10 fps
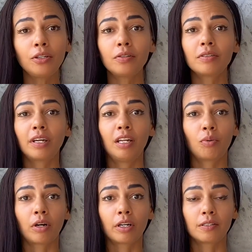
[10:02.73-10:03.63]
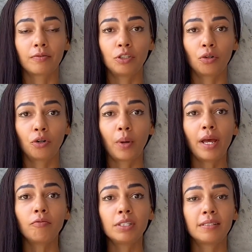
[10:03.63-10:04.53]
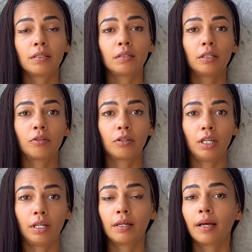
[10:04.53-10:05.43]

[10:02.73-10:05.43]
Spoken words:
using any products if I don't know every single ingredient.